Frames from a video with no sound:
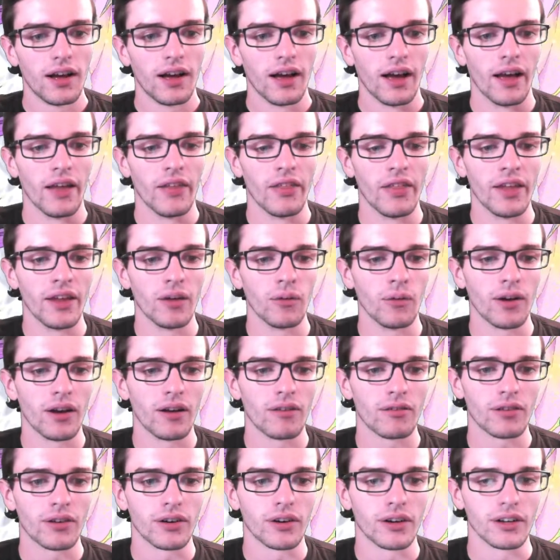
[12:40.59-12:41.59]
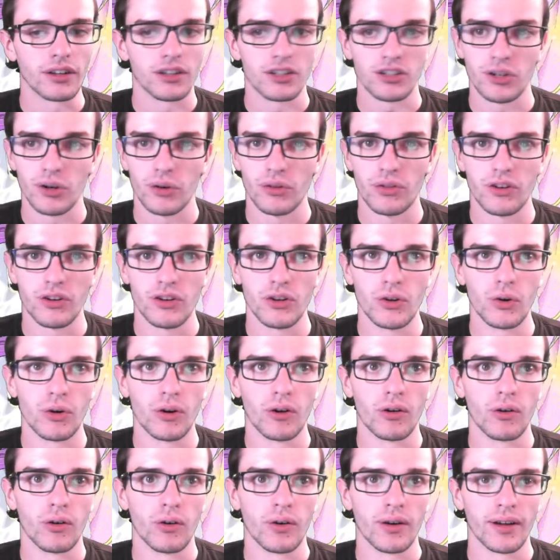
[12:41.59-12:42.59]
And then whenever it showed the
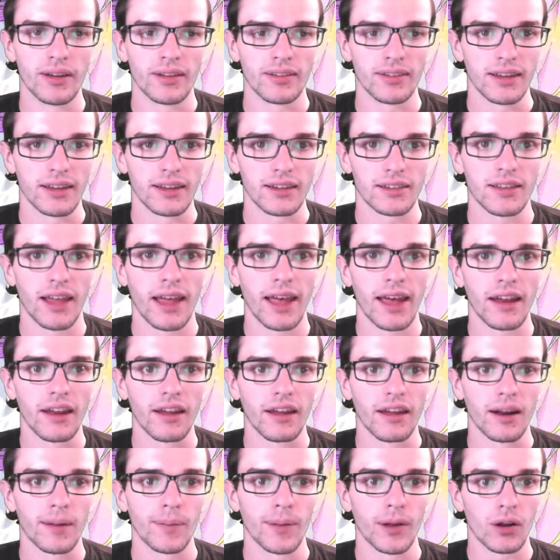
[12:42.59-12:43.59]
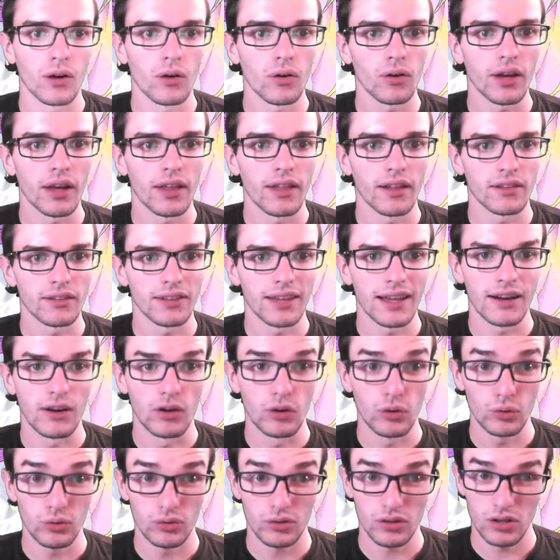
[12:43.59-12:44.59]
duo, it's like Tana. I'm like, okay, that's Tana.
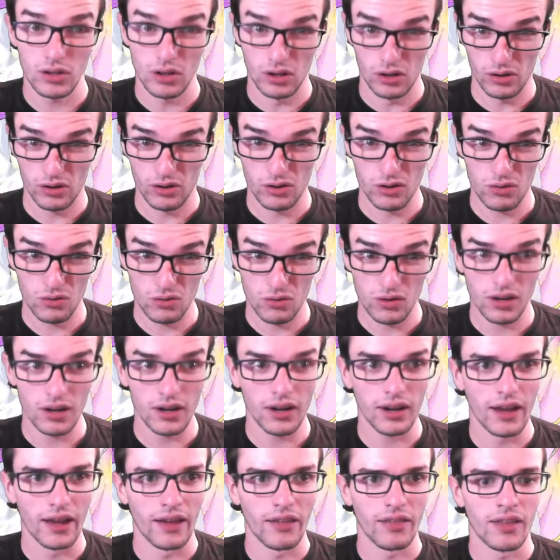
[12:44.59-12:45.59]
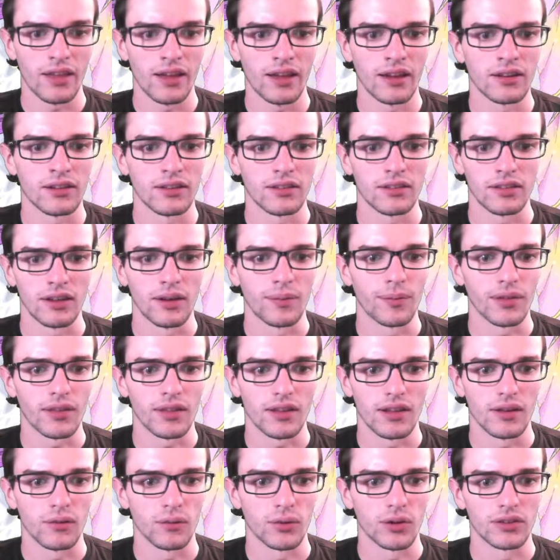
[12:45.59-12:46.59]
Who's the other one? And then
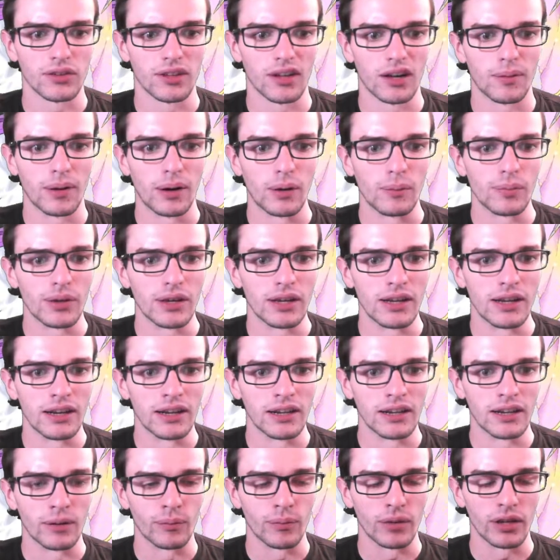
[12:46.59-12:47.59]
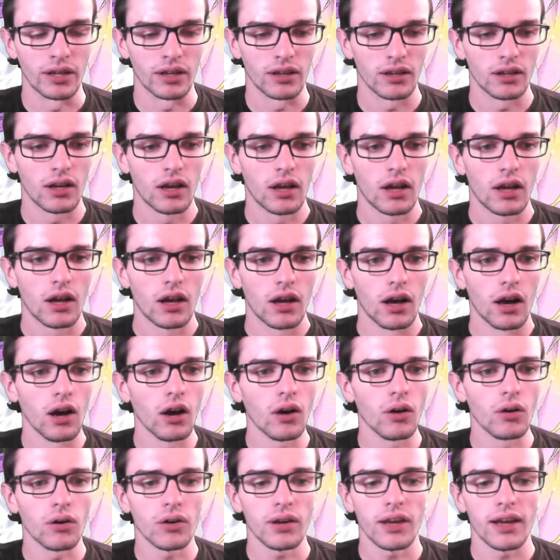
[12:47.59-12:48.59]
something was said about Peony. I'm like,
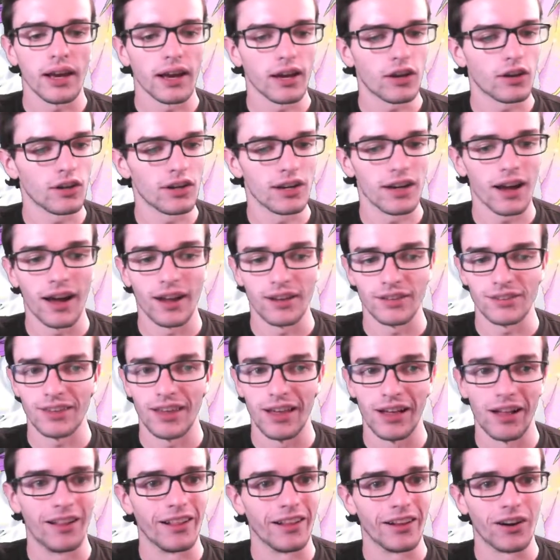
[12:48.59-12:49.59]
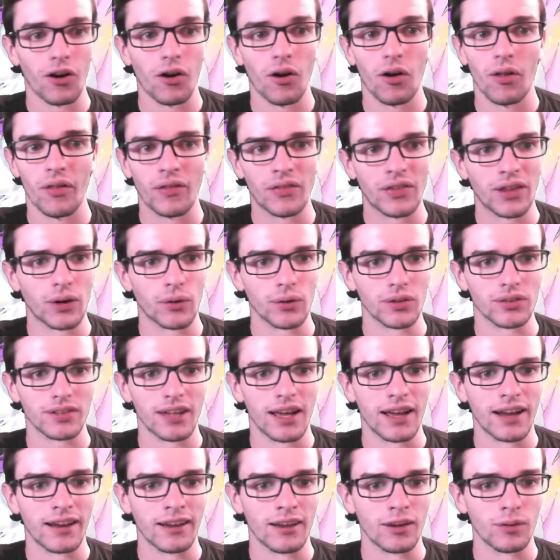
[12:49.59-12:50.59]
oh, okay. I could not tell at all that was
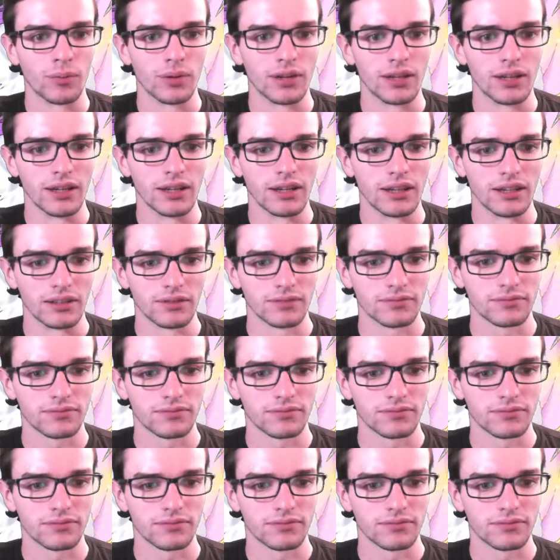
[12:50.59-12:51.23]
Tana and Peony.